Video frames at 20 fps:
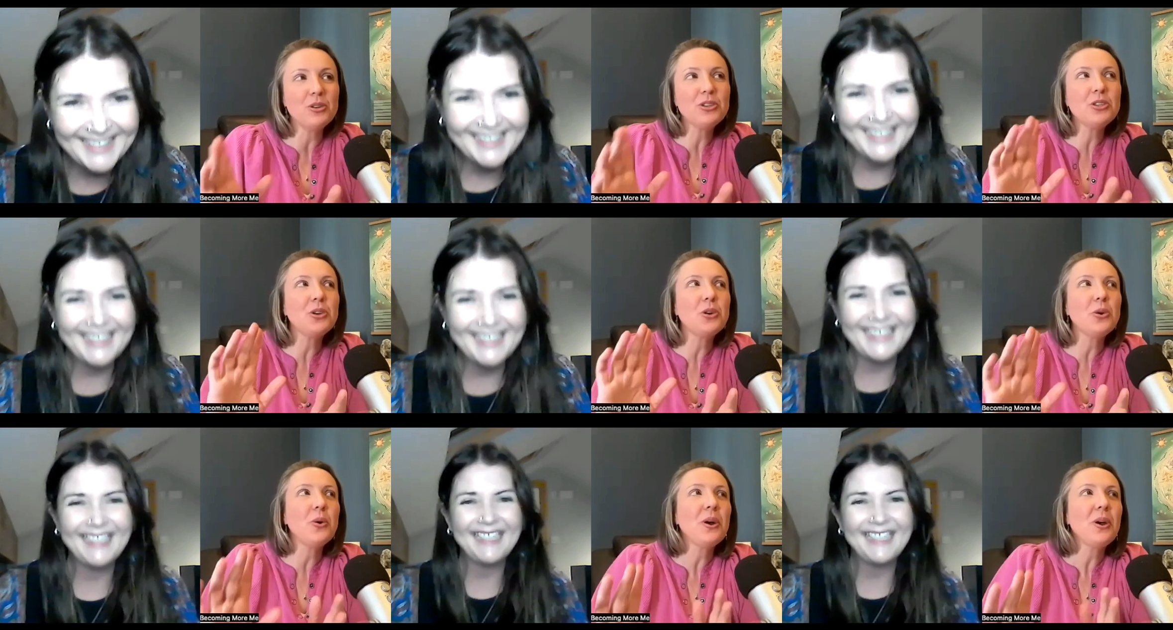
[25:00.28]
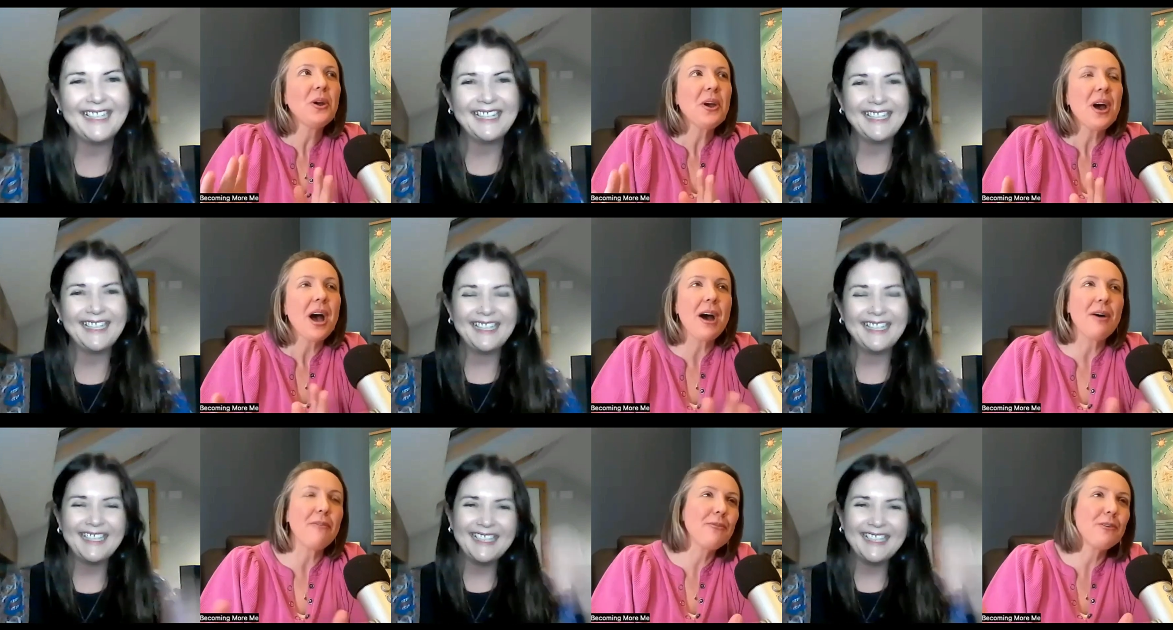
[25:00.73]
Speaker 1: you do
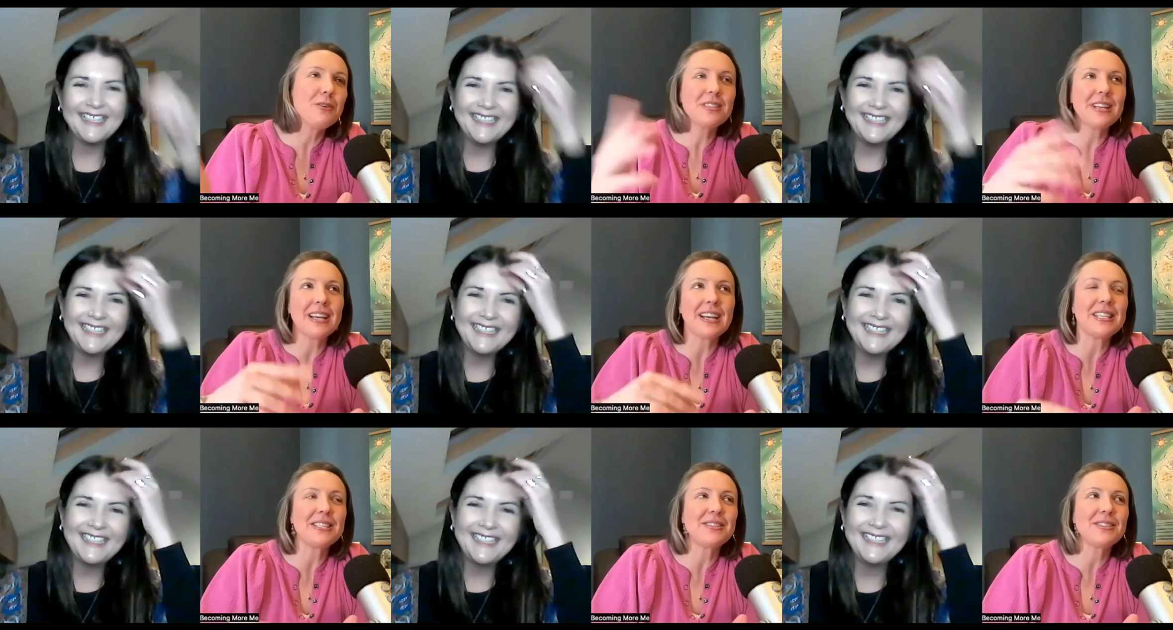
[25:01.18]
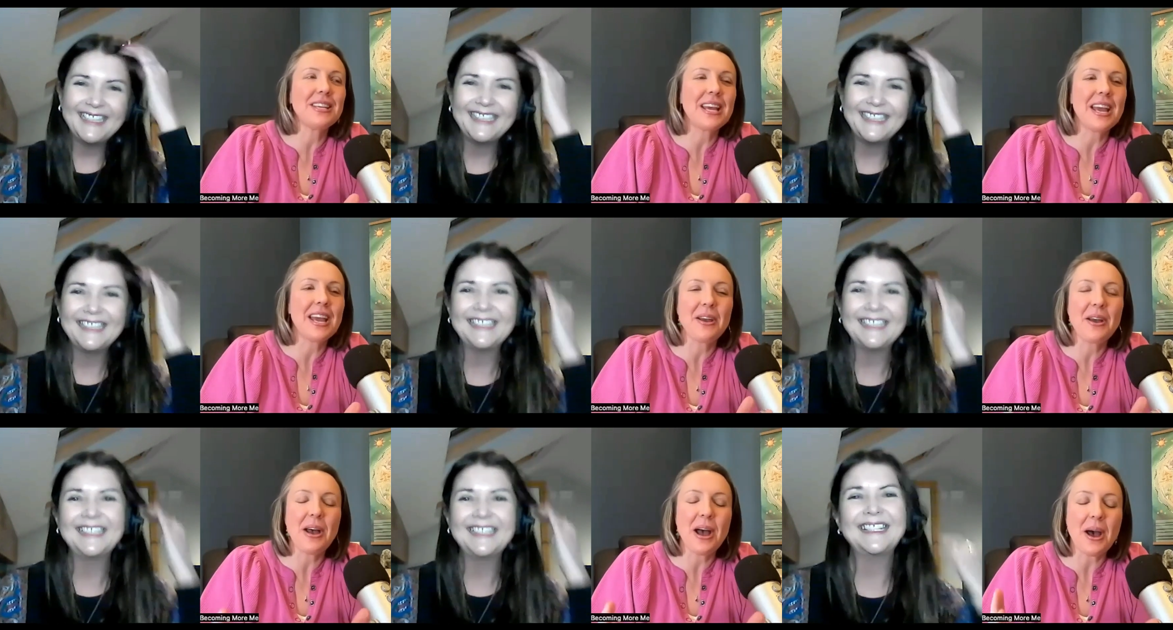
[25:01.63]
uh, first, I guess,
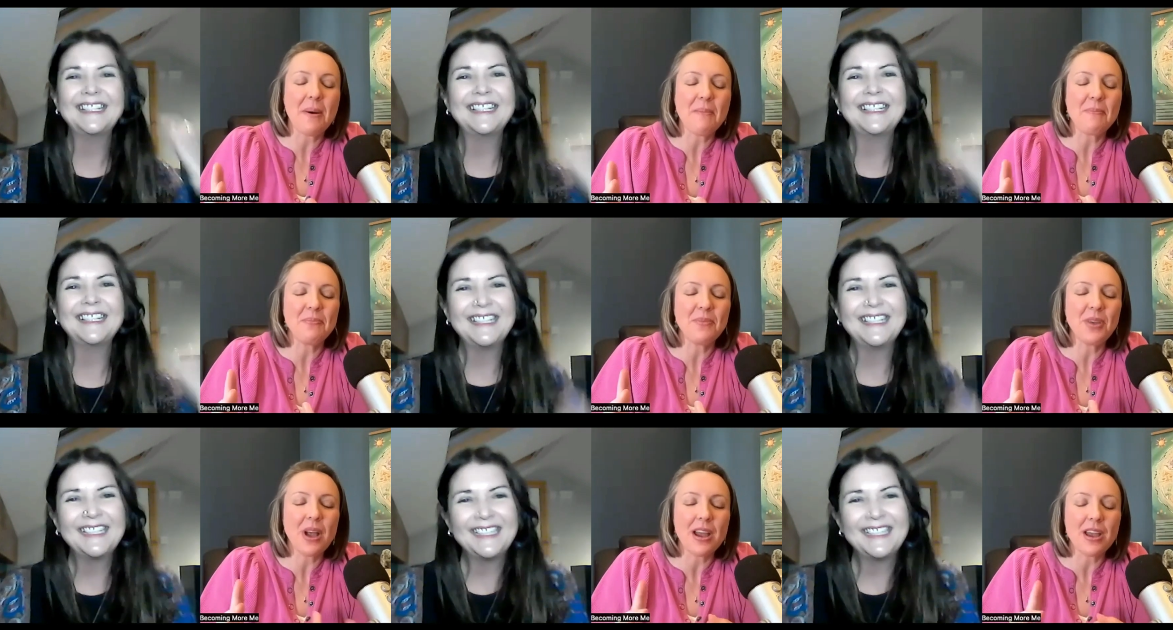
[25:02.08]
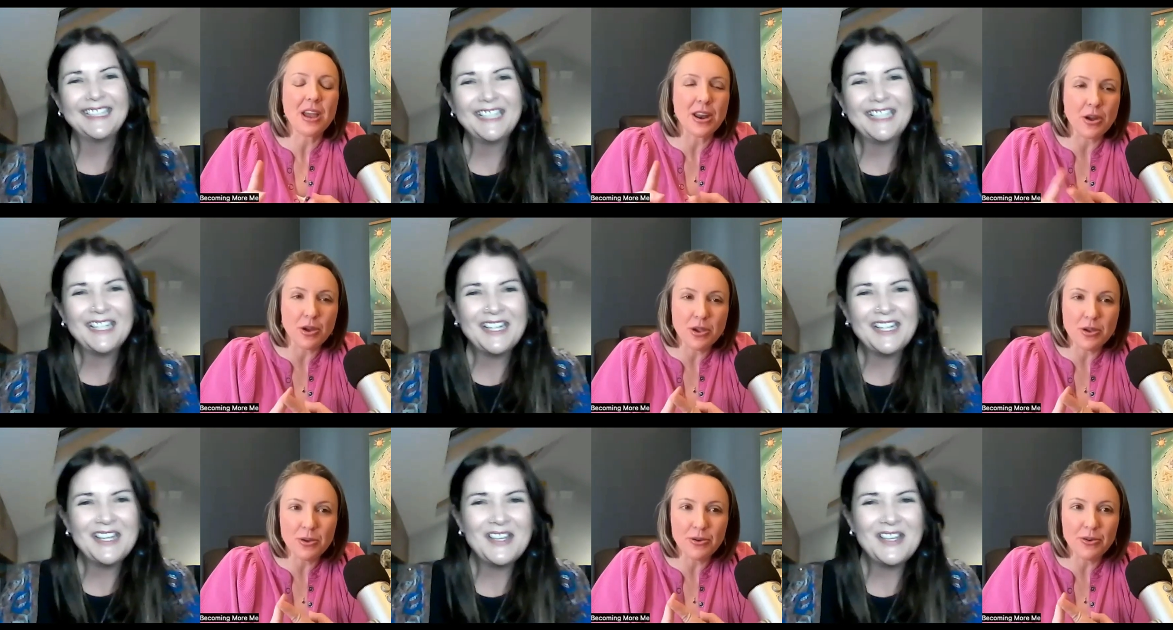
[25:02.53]
say um,
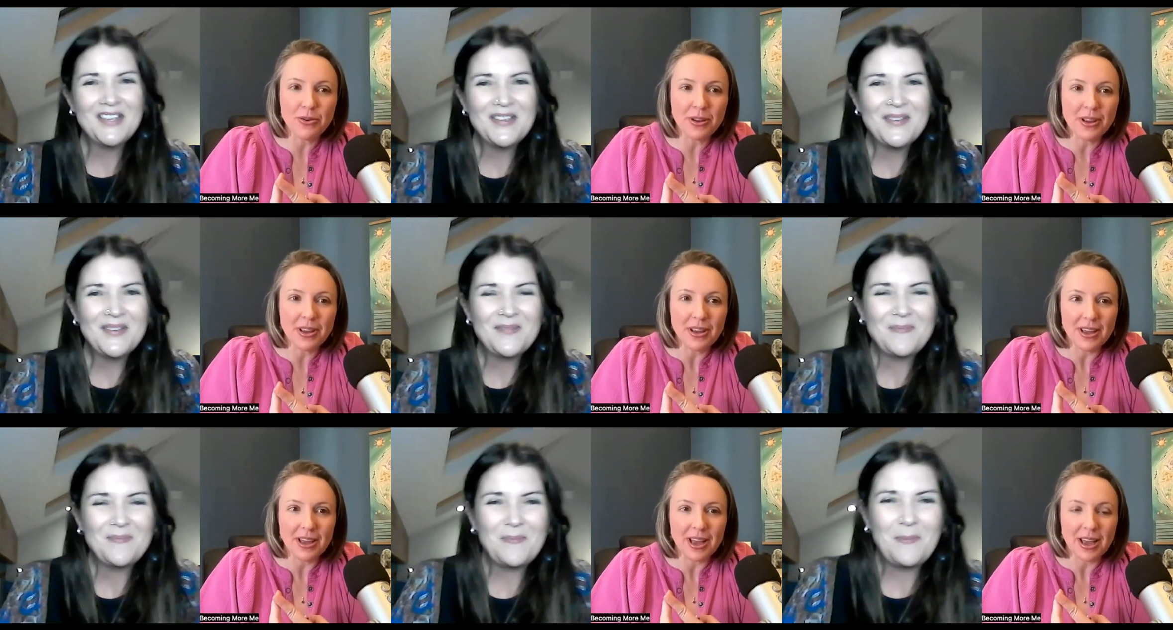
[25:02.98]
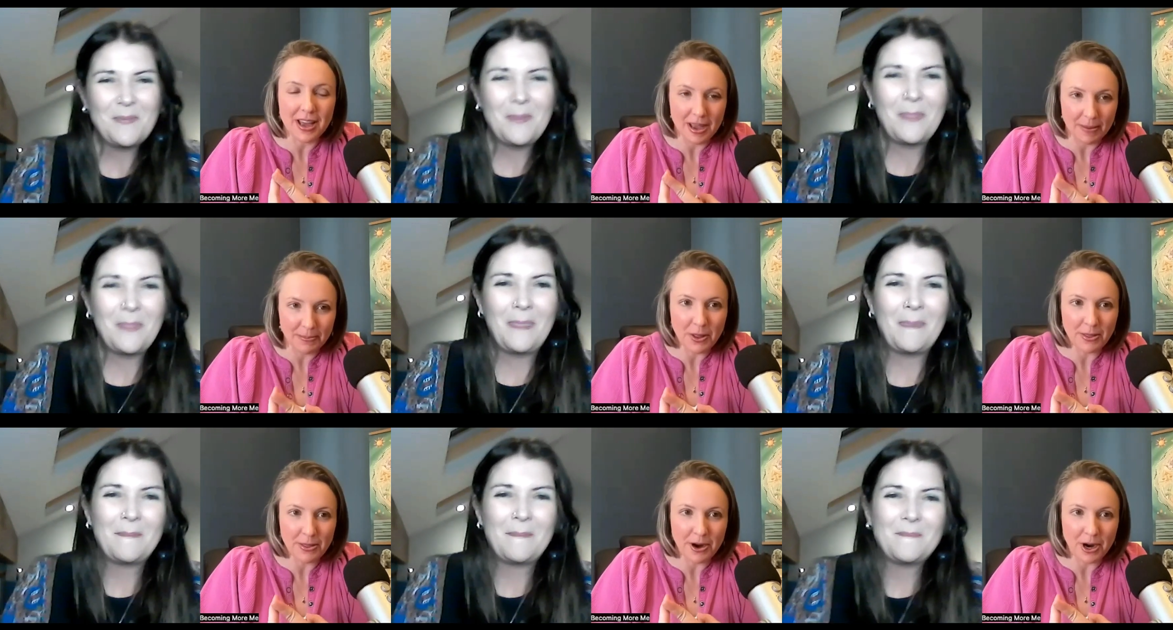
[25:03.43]
I know you're a
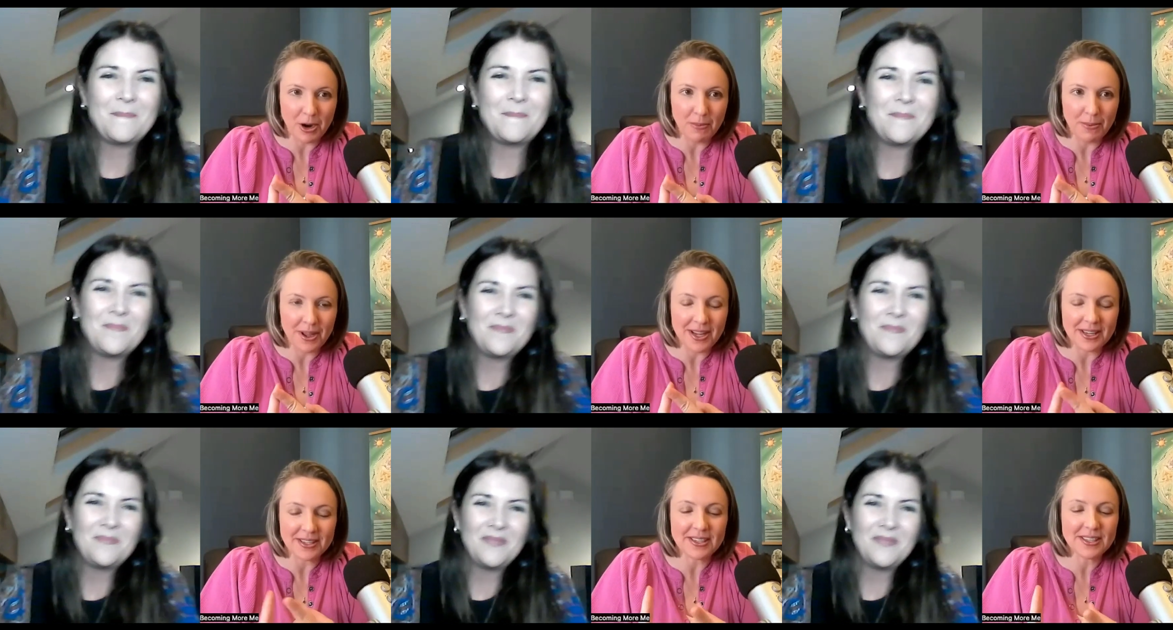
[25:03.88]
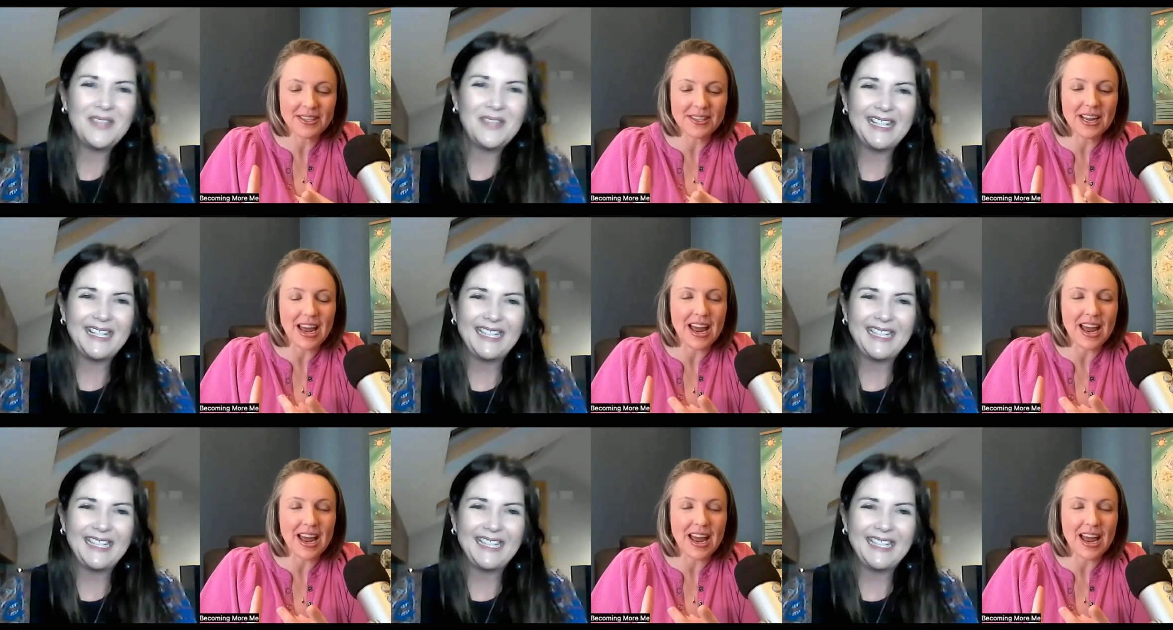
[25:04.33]
hypnotherapist